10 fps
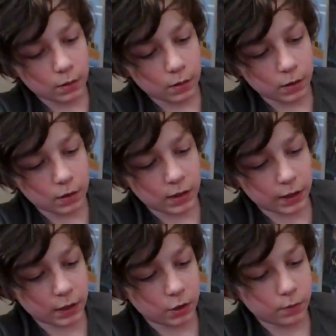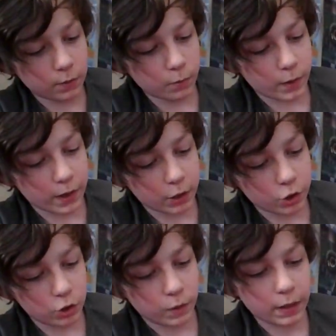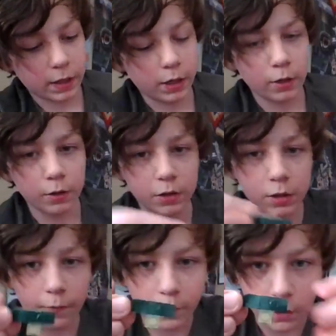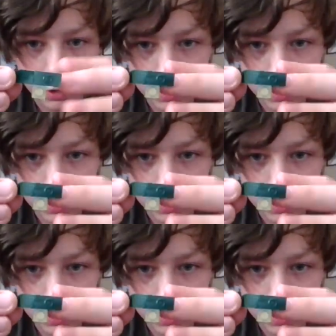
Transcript: Second wing joint here, this is the first